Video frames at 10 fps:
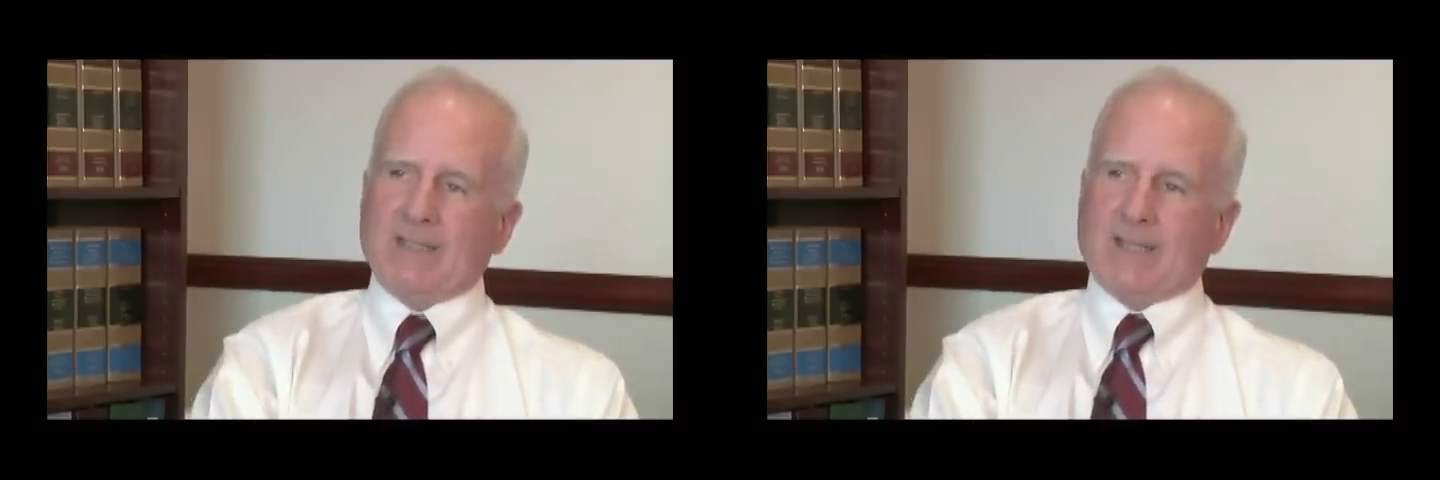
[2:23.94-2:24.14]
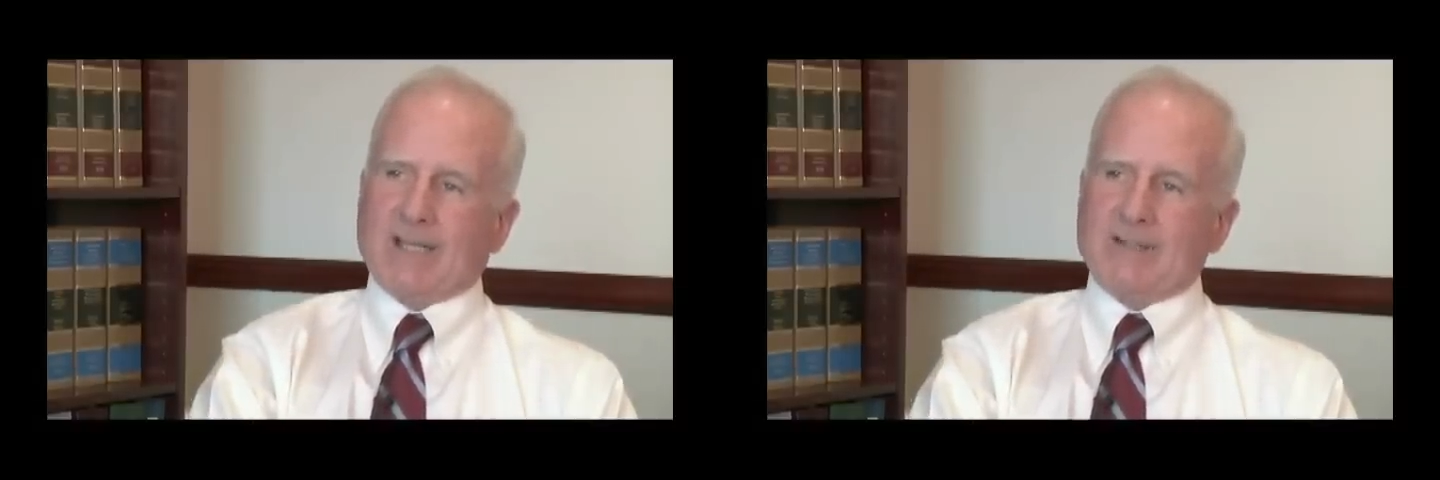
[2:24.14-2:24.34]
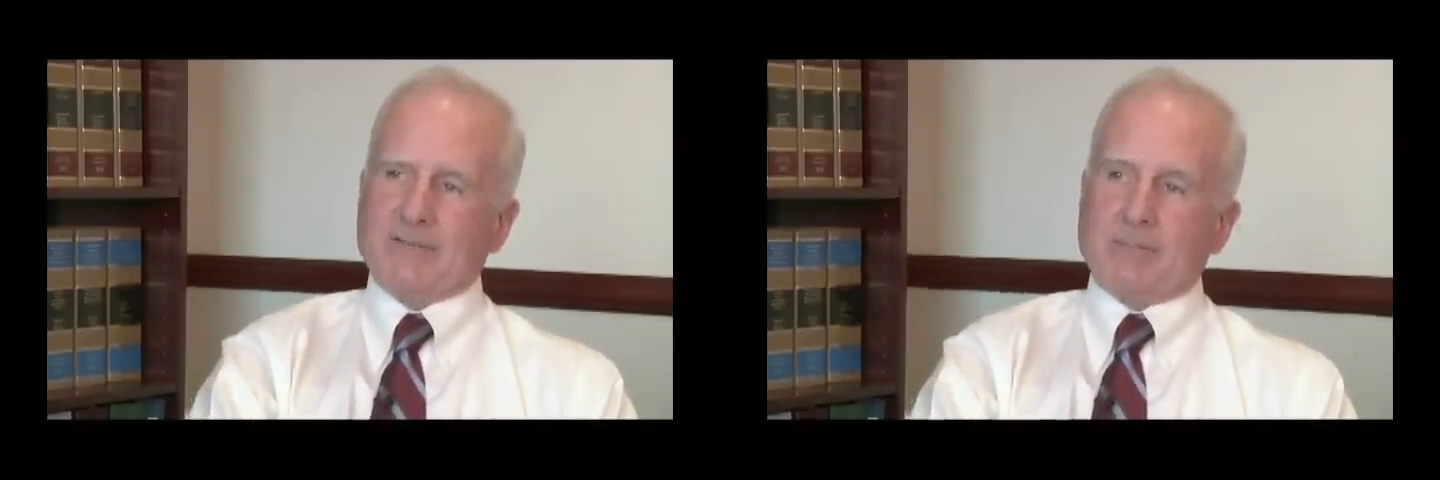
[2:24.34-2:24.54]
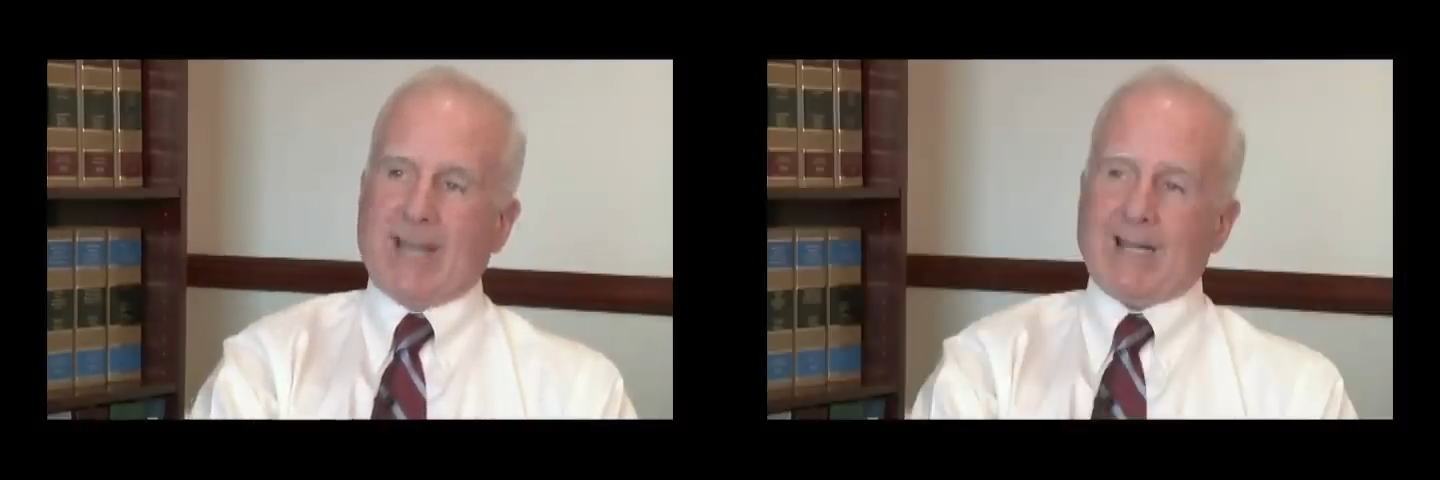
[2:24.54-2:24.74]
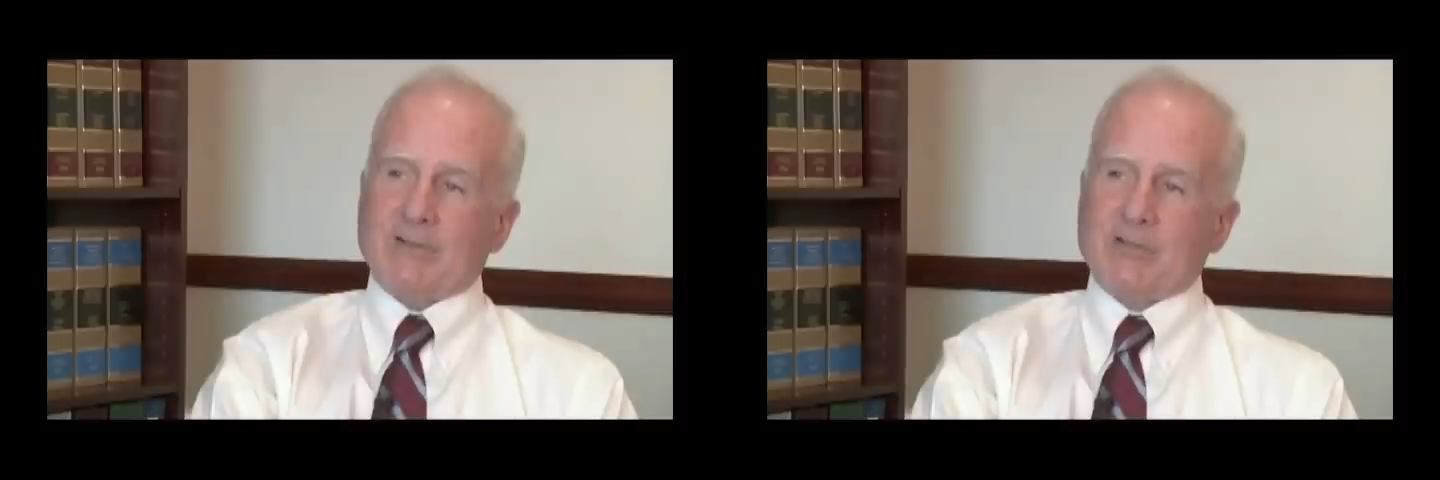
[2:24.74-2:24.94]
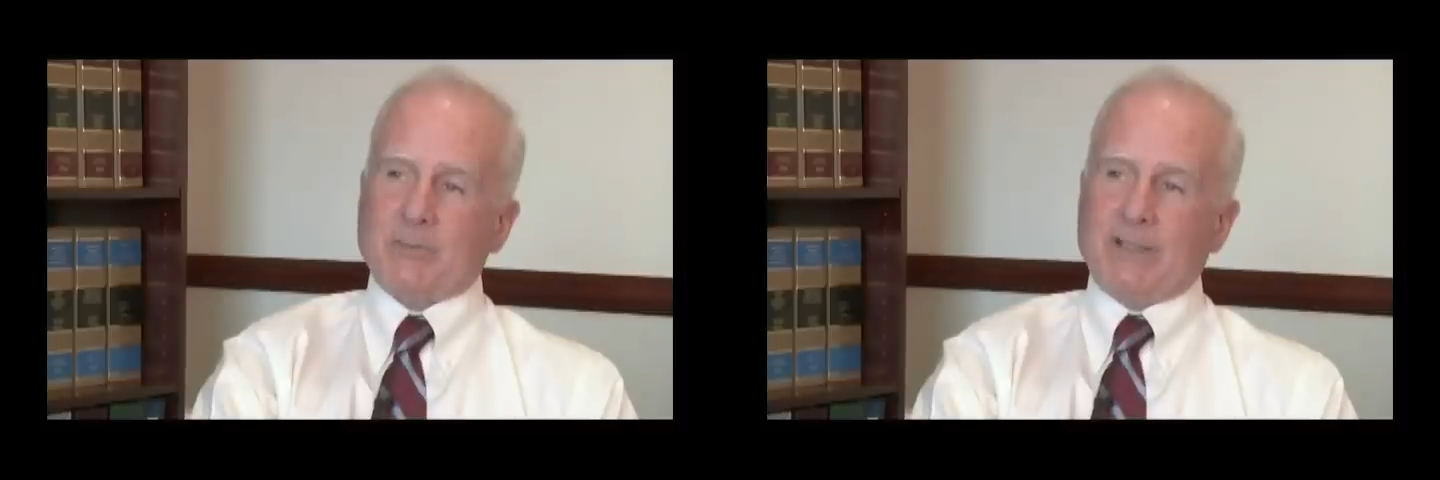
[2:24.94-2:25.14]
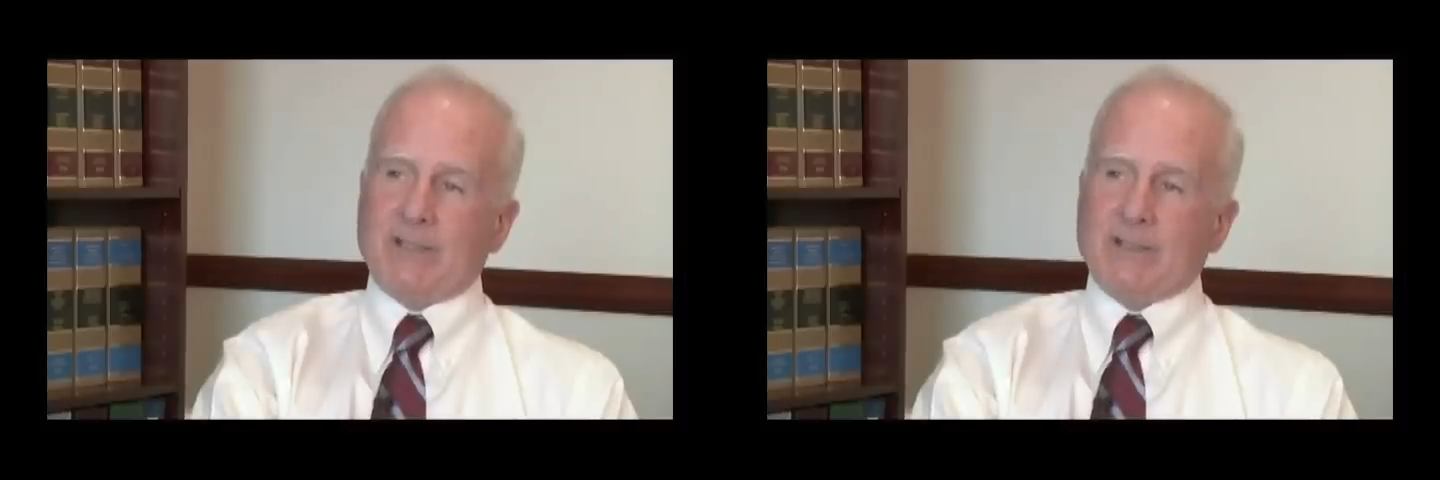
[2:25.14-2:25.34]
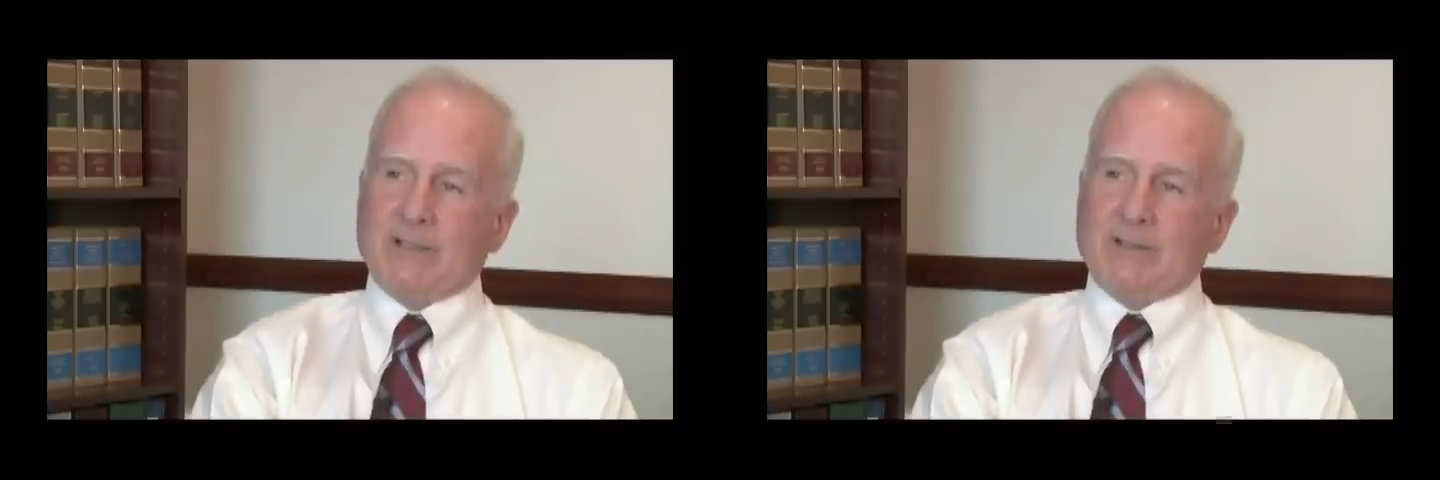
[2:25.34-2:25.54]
kind of embarrass me